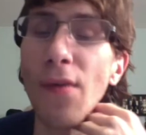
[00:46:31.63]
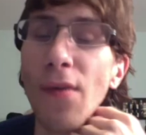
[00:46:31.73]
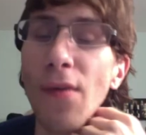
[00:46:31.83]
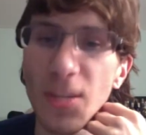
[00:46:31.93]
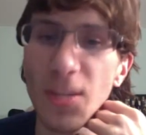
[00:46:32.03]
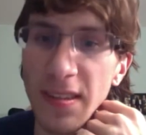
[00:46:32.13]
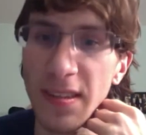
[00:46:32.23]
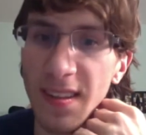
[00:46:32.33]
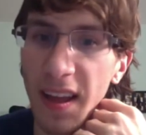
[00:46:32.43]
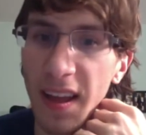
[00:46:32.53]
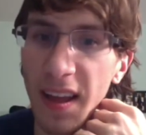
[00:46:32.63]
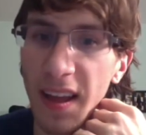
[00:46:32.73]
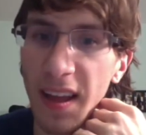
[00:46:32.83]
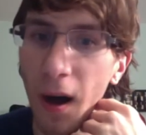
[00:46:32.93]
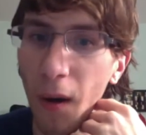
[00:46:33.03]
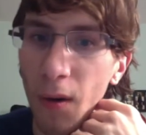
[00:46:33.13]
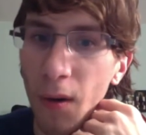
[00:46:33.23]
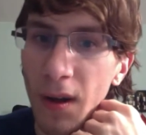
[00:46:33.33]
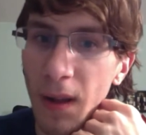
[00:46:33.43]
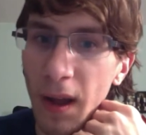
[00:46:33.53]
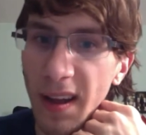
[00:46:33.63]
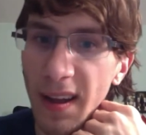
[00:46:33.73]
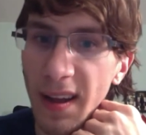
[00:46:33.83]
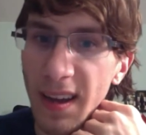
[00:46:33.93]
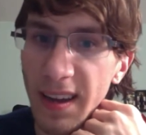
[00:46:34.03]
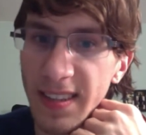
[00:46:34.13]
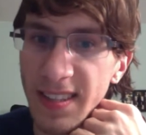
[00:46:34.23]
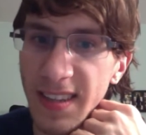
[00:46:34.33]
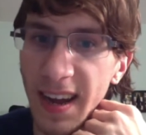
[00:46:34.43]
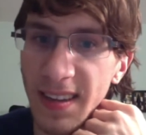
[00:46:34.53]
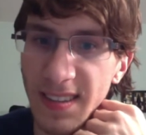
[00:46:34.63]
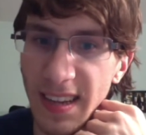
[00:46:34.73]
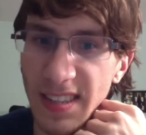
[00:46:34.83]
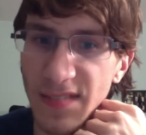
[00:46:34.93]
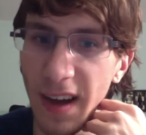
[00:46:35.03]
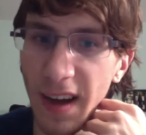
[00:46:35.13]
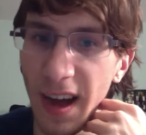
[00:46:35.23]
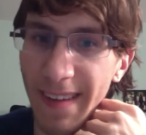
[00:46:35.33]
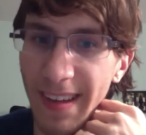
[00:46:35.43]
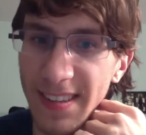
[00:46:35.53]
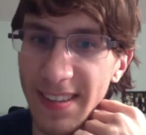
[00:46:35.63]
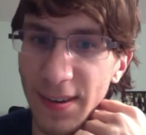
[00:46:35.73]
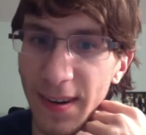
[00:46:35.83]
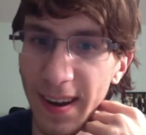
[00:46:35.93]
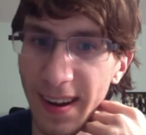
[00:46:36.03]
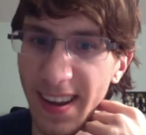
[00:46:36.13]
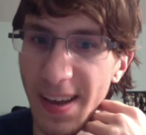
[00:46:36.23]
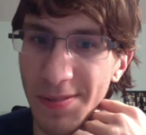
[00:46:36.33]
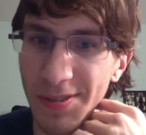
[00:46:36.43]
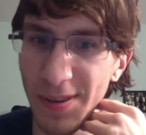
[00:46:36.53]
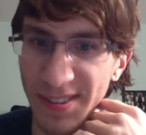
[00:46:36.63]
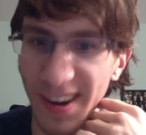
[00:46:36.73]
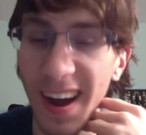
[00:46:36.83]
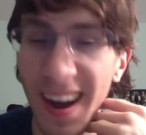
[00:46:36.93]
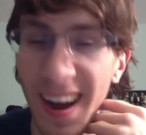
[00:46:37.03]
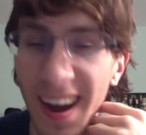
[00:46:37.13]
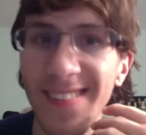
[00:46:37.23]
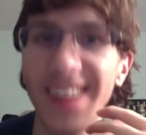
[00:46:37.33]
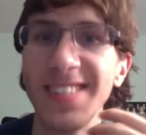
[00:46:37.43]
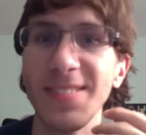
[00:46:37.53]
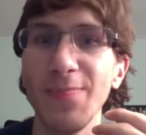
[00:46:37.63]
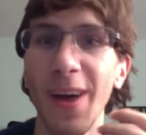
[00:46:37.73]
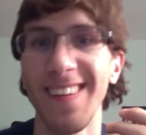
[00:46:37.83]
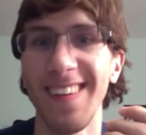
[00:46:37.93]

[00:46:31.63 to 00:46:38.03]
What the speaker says: was expecting like, oh, like it stands, it gets 5, it gets a crit, it keeps triple drive. It's better.